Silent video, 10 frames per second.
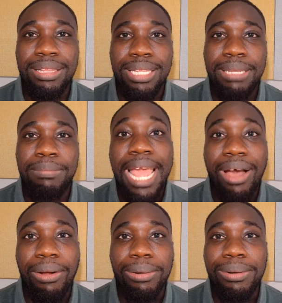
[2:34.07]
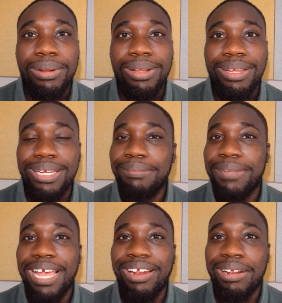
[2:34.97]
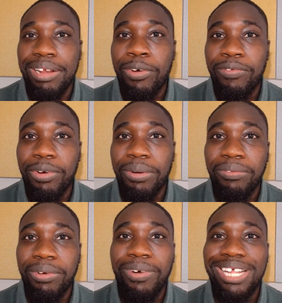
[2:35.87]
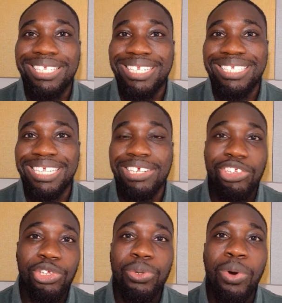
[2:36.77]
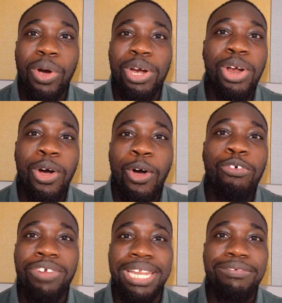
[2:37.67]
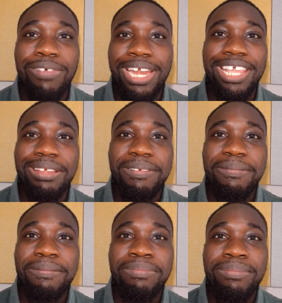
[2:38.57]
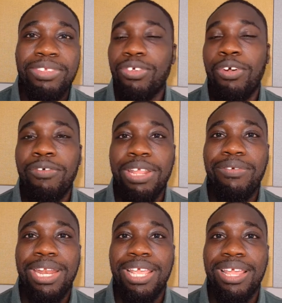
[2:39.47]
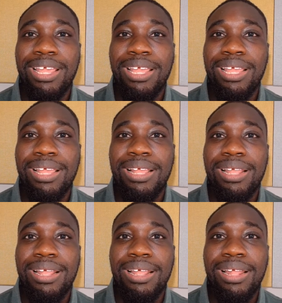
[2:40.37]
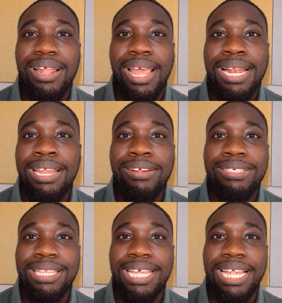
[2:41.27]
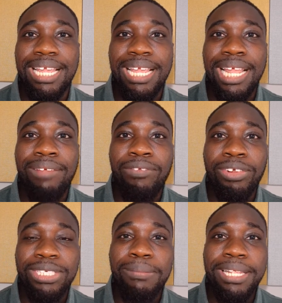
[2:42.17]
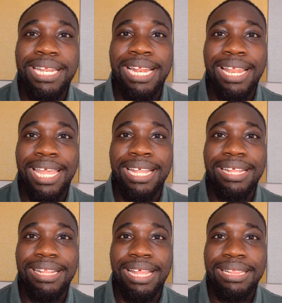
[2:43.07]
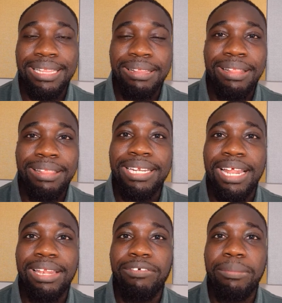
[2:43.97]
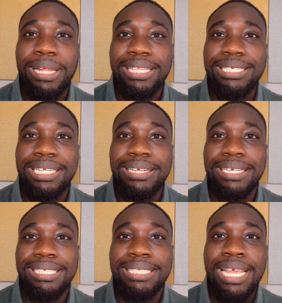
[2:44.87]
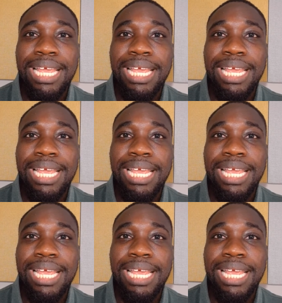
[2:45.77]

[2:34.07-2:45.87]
deep down deep down i know if you're if you're watching this year you are already ready you're already ready and here goes the thing if you're something that like the, the thing that i love about this year is